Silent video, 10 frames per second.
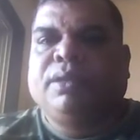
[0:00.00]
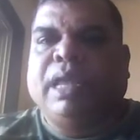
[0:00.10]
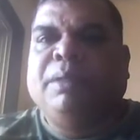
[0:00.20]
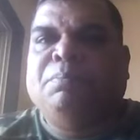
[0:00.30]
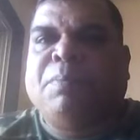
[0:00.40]

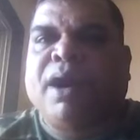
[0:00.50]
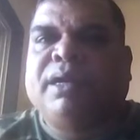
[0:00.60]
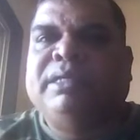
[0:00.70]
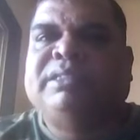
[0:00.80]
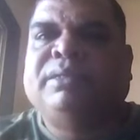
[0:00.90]
and
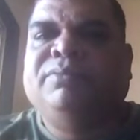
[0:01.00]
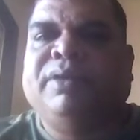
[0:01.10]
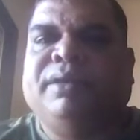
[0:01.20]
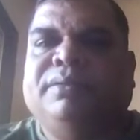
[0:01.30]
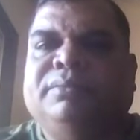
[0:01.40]
park it
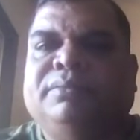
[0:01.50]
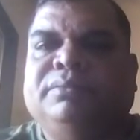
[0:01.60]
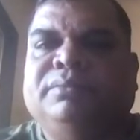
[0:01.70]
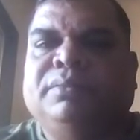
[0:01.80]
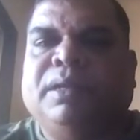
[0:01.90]
somewhere
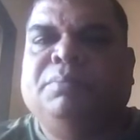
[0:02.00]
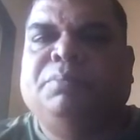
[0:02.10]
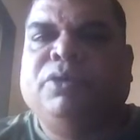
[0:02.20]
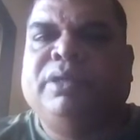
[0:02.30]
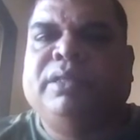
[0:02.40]
and
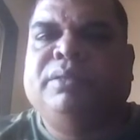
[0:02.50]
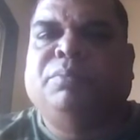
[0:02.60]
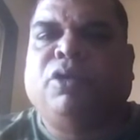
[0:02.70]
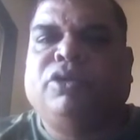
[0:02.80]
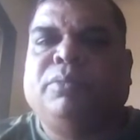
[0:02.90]
put it at the
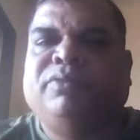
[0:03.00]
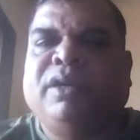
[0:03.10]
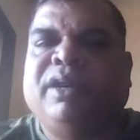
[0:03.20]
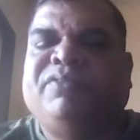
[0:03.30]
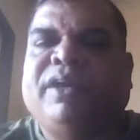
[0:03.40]
bottom of the
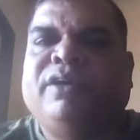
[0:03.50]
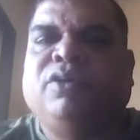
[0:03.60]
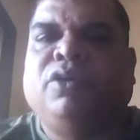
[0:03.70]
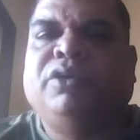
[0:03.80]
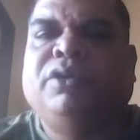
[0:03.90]
left hand
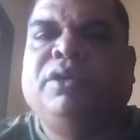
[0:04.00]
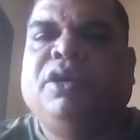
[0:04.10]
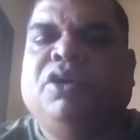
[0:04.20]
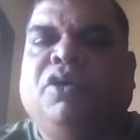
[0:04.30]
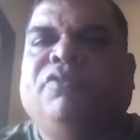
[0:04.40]
corner
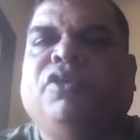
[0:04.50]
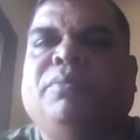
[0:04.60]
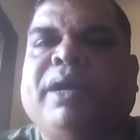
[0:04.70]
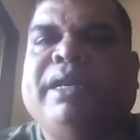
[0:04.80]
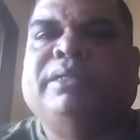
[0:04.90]
of your
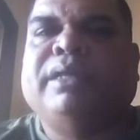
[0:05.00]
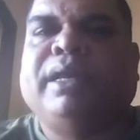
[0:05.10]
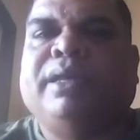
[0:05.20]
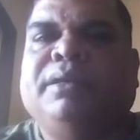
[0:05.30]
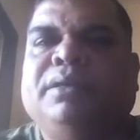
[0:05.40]
mind's eye.